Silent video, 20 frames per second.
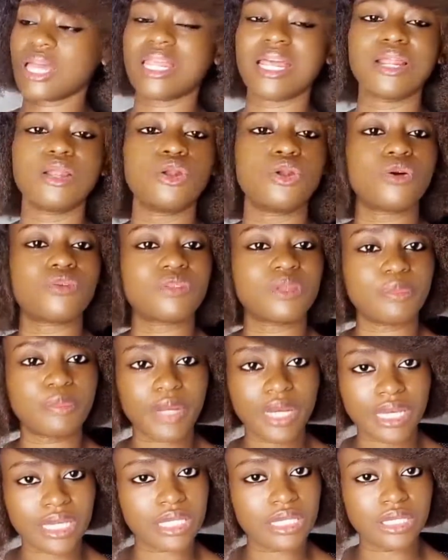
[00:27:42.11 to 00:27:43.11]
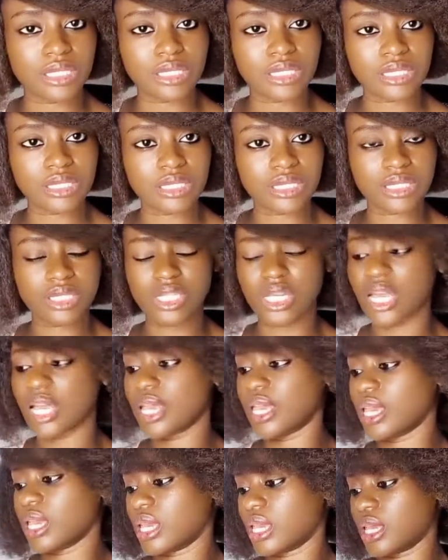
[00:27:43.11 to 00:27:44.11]
And I love the packaging.
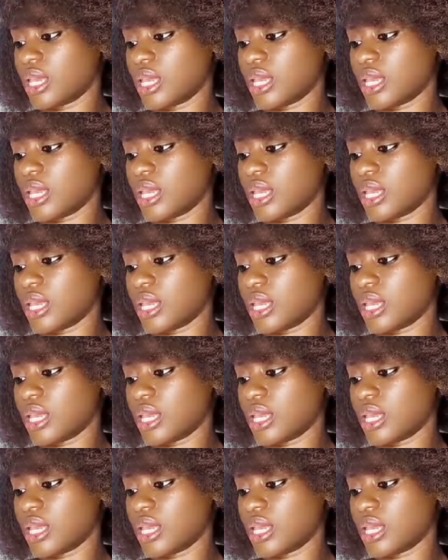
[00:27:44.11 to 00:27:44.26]
Chai,